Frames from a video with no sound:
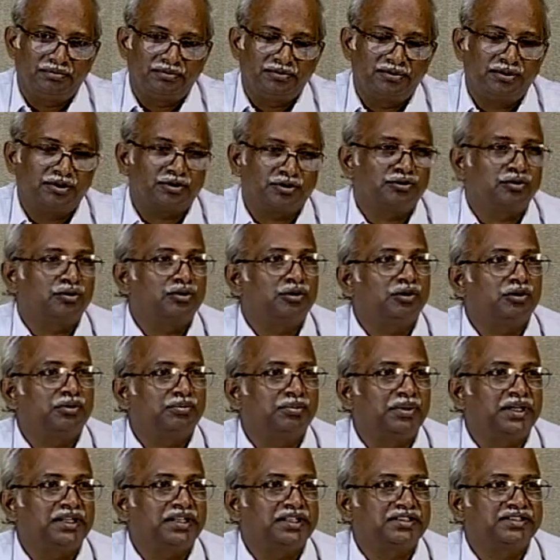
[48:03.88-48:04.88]
the so-called
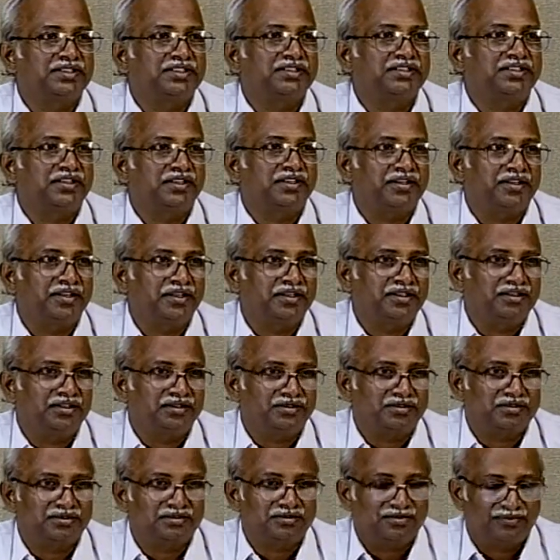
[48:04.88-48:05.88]
metacentric
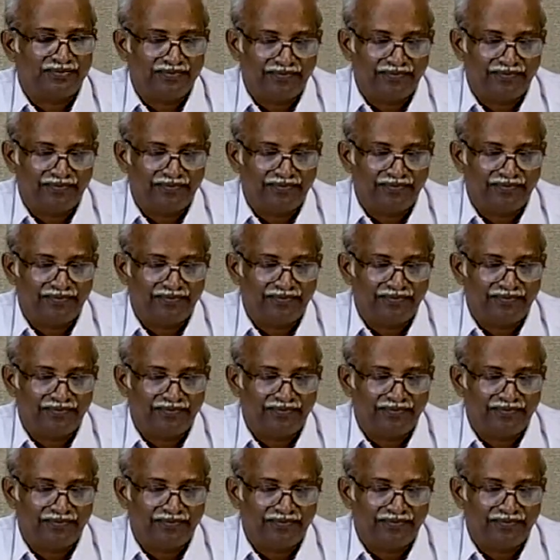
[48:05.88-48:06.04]
radius.